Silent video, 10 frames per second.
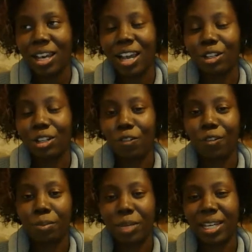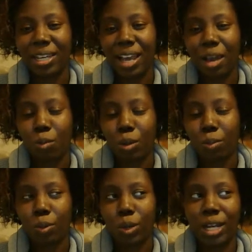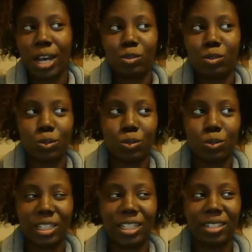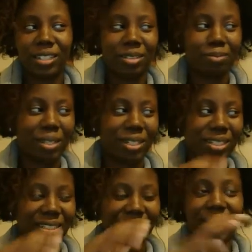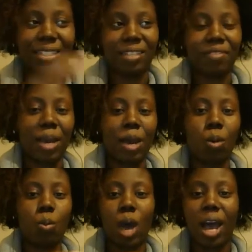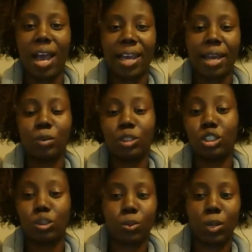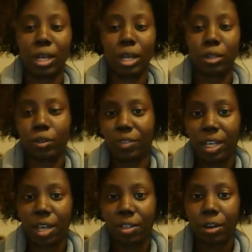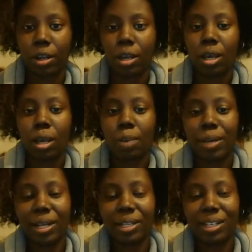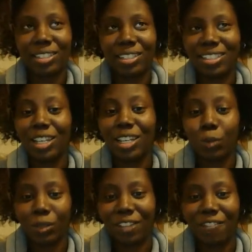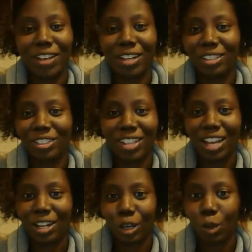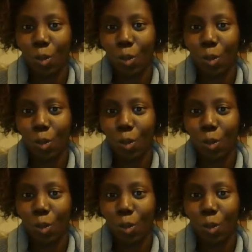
I know for me, at one point, I was really being decisive about why I would choose one color over the other, but it's equally fun to just kind of go